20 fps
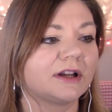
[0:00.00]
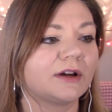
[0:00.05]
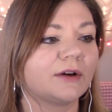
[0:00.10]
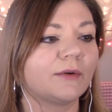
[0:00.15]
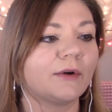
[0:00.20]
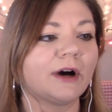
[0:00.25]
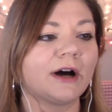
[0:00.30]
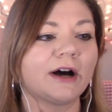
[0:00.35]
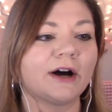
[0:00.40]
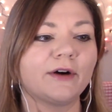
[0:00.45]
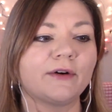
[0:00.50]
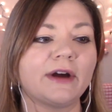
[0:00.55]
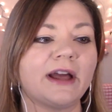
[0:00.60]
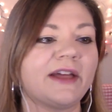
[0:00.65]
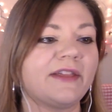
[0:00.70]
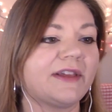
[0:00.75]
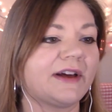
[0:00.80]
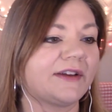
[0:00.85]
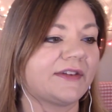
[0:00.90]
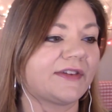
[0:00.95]
Oh,
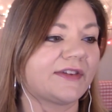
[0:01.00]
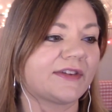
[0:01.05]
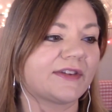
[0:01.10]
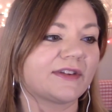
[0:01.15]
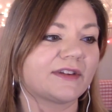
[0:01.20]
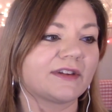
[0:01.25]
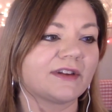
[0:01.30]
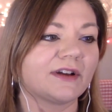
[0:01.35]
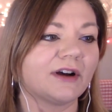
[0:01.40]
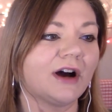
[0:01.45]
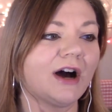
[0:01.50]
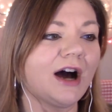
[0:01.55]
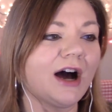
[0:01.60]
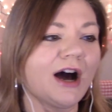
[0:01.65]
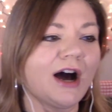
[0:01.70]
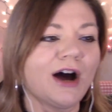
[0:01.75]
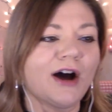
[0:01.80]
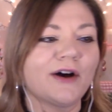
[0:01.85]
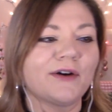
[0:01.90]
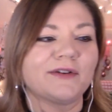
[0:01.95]
and that's...
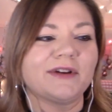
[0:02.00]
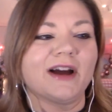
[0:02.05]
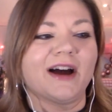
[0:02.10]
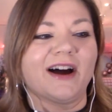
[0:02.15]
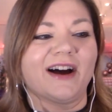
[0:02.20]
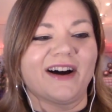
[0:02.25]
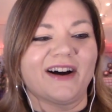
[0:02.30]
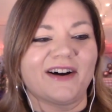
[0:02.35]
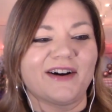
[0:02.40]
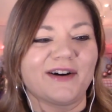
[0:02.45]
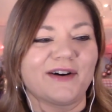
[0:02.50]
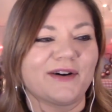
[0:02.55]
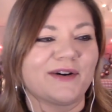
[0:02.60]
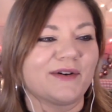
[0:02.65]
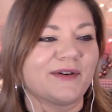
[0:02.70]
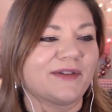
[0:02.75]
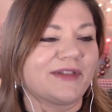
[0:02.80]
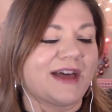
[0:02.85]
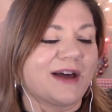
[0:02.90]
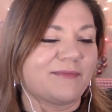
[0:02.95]
Oh,
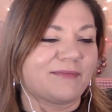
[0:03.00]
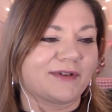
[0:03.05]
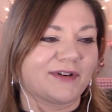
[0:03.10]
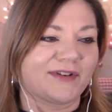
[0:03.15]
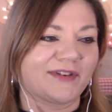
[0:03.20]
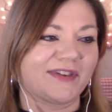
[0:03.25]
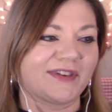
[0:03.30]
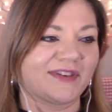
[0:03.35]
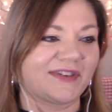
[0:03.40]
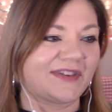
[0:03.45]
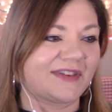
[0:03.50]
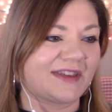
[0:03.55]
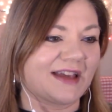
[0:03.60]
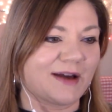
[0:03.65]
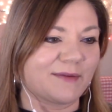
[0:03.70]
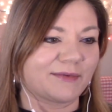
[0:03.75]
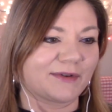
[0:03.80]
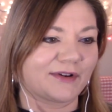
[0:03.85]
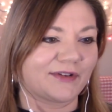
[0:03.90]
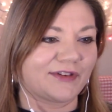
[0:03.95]
no! That person's...
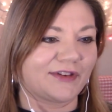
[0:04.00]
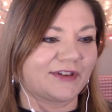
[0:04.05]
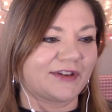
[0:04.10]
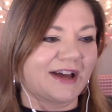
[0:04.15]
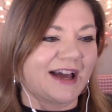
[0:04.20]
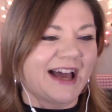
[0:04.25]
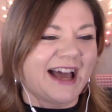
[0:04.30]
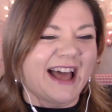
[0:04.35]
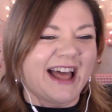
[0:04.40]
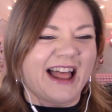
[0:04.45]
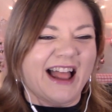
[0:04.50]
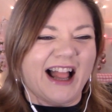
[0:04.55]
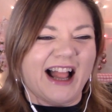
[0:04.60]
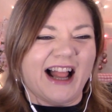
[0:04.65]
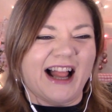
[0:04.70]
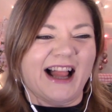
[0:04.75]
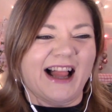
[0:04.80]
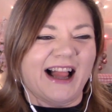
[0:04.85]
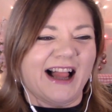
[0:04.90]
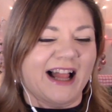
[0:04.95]
That person's...
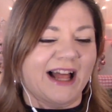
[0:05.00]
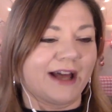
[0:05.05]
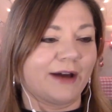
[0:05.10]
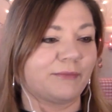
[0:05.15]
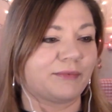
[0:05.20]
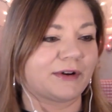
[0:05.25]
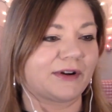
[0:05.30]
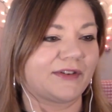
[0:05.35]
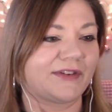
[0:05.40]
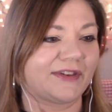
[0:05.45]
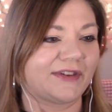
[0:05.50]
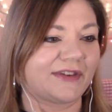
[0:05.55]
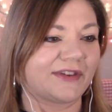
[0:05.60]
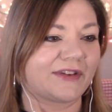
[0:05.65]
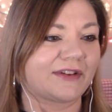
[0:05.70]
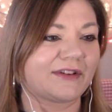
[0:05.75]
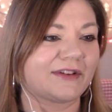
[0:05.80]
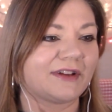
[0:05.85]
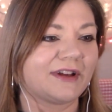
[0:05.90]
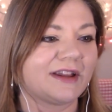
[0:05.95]
that
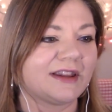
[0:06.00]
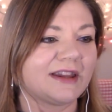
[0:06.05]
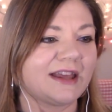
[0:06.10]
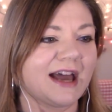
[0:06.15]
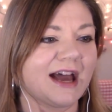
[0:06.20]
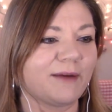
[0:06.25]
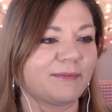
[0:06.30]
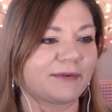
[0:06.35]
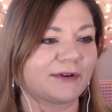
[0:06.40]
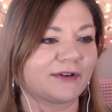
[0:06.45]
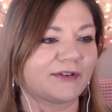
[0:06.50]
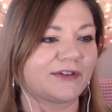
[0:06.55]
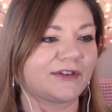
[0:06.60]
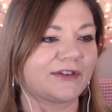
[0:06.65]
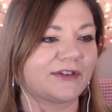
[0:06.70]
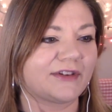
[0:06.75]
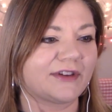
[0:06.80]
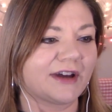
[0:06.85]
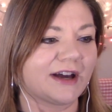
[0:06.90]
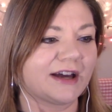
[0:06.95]
person's... That
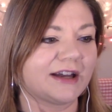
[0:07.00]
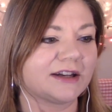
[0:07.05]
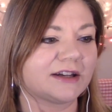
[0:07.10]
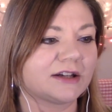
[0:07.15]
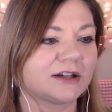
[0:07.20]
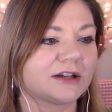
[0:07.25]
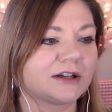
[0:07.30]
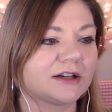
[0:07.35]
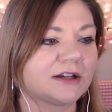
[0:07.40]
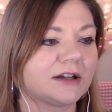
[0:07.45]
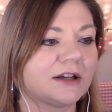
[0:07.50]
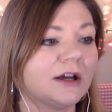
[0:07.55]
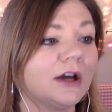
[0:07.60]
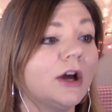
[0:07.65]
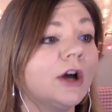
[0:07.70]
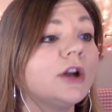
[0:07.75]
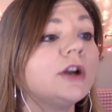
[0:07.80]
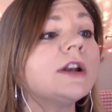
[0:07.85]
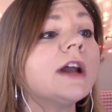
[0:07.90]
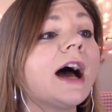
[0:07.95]
person's done.
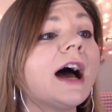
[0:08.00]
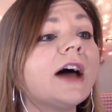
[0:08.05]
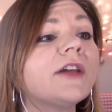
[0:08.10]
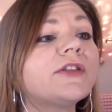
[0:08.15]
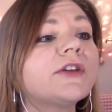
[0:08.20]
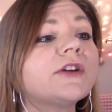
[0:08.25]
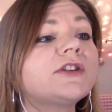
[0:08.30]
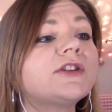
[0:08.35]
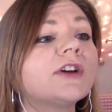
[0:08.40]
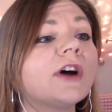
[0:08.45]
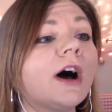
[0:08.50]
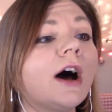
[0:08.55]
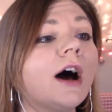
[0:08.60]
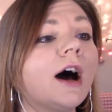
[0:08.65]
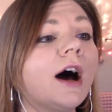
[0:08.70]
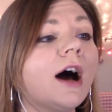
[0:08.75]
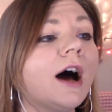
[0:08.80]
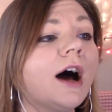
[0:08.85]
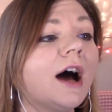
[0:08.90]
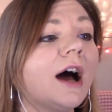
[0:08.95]
Not the
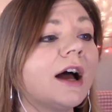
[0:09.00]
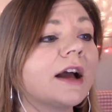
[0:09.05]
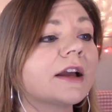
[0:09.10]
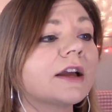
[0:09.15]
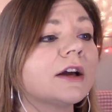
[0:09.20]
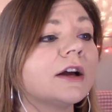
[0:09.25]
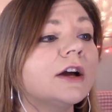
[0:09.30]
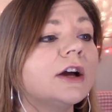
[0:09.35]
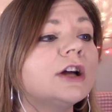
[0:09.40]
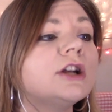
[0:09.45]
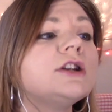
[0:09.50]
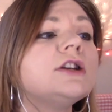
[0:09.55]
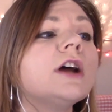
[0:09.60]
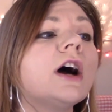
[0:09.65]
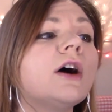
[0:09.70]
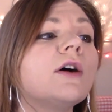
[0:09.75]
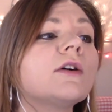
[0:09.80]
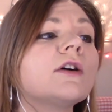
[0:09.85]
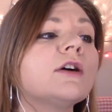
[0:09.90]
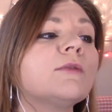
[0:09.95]
dog!
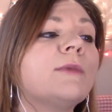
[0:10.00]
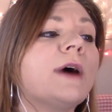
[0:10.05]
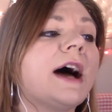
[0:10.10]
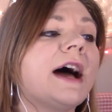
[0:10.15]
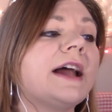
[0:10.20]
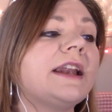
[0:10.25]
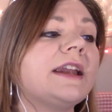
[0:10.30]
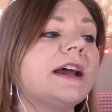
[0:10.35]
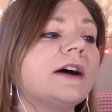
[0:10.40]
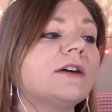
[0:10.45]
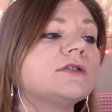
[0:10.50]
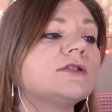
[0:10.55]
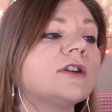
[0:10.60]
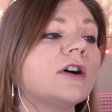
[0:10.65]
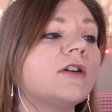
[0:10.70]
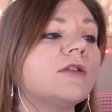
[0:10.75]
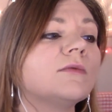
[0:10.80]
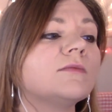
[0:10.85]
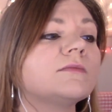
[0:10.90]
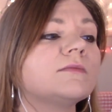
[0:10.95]
No, come on now.
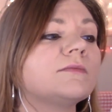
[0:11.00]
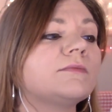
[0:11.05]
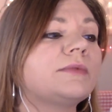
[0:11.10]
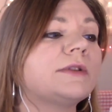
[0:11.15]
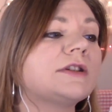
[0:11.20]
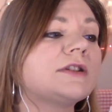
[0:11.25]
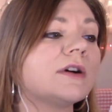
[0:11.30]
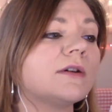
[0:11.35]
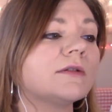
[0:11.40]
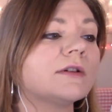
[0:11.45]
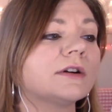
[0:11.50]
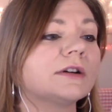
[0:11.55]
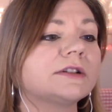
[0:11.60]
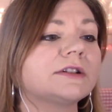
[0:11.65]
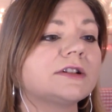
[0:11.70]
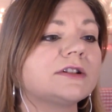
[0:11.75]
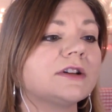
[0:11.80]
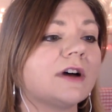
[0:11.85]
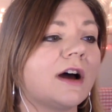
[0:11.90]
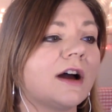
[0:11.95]
Don't... But don't hurt
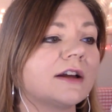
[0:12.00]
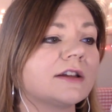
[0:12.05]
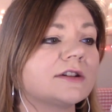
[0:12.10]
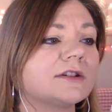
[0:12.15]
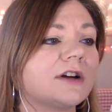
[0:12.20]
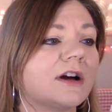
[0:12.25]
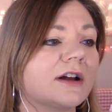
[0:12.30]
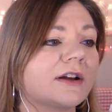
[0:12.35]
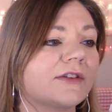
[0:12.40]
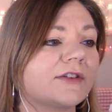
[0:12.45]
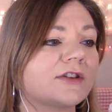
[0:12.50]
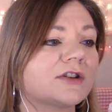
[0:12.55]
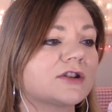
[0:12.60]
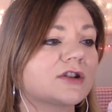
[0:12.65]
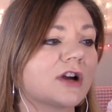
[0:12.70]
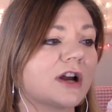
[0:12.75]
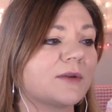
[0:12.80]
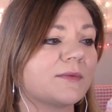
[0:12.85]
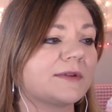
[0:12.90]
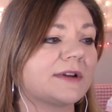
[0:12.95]
the dog. The dog is just
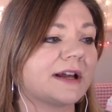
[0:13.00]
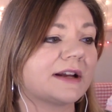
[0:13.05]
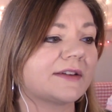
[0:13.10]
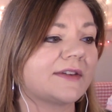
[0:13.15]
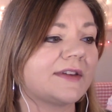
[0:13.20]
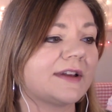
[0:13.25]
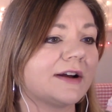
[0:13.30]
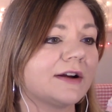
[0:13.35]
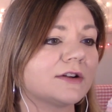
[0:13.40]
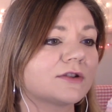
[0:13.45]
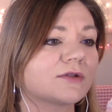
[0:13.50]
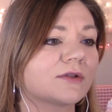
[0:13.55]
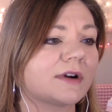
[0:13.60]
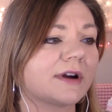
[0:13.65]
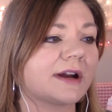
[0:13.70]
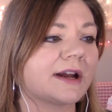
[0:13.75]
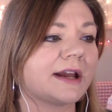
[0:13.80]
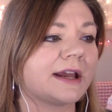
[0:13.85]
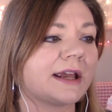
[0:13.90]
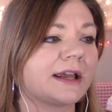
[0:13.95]
trying to protect his
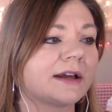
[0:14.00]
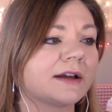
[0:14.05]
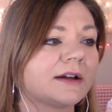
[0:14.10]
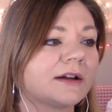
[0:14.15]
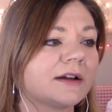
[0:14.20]
territory.